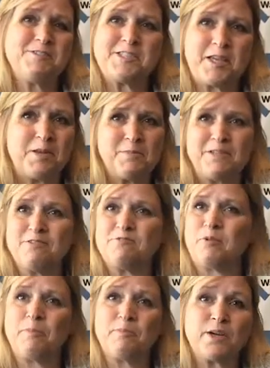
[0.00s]
sediment
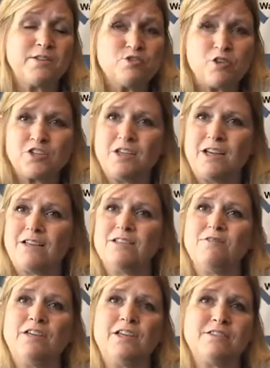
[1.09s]
from construction
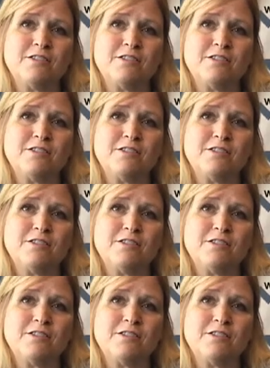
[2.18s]
activities